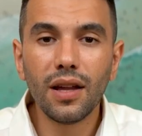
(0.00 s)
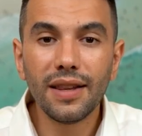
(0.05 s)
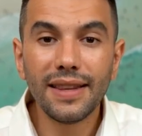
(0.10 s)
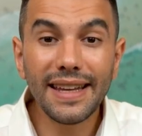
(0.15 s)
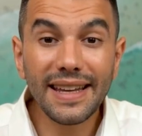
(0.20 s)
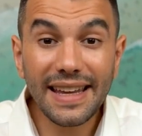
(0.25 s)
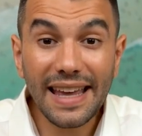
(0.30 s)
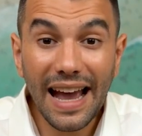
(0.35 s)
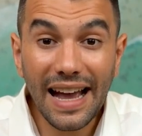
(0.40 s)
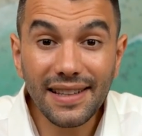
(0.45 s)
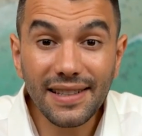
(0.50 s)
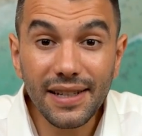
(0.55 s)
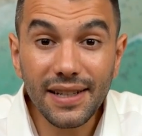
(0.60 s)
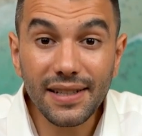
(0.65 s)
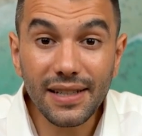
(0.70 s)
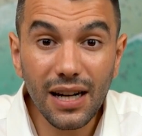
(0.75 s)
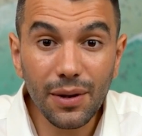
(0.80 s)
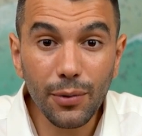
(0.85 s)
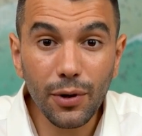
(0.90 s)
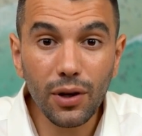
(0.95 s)
The accounts that you
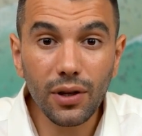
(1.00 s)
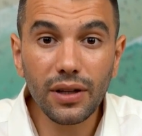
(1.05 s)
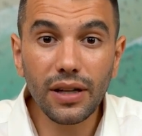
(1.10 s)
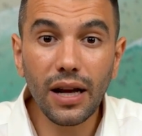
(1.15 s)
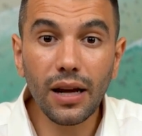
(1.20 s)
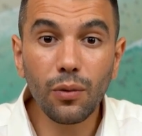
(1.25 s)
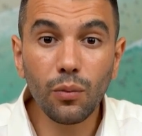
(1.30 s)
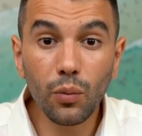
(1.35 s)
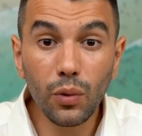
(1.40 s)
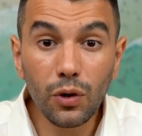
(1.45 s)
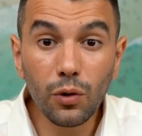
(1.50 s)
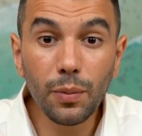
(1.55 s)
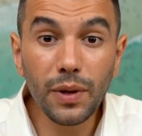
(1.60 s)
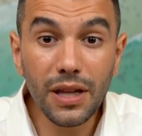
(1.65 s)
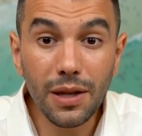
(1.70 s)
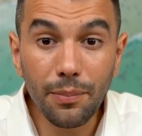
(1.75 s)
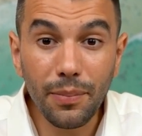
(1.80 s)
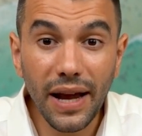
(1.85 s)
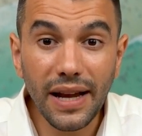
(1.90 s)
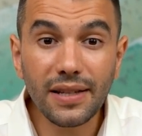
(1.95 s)
set up earlier will be
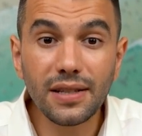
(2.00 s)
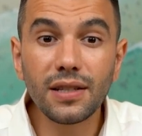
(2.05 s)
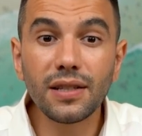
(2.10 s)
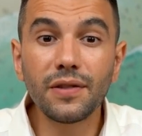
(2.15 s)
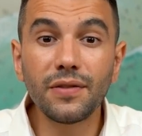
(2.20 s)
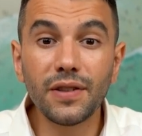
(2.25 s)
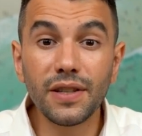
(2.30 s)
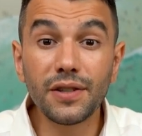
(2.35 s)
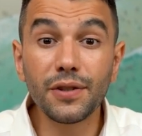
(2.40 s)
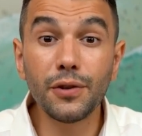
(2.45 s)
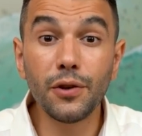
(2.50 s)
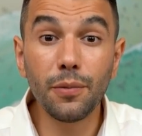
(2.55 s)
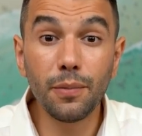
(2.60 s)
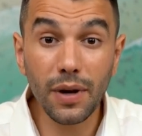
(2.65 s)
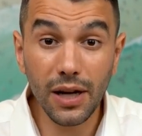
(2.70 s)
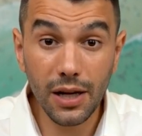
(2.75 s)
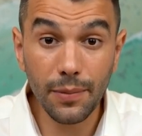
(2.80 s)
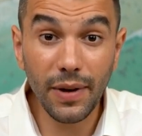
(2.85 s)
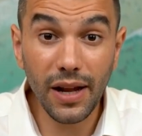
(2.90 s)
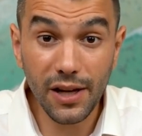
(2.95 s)
the basis for this new
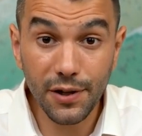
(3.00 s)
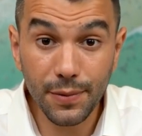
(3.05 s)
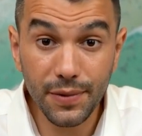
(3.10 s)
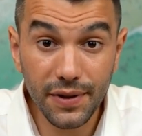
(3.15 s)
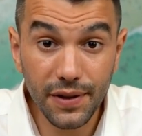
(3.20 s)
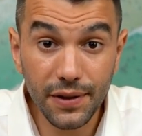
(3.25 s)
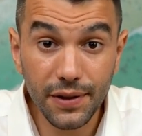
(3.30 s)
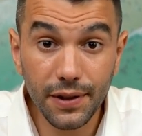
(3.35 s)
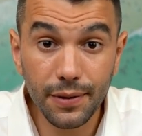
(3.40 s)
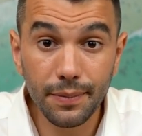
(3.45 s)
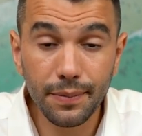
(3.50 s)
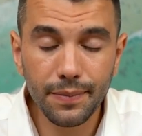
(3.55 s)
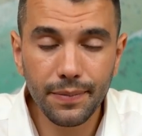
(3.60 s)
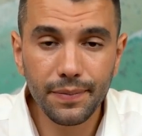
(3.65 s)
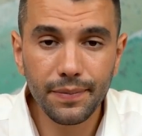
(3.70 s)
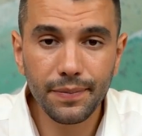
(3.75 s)
money management system.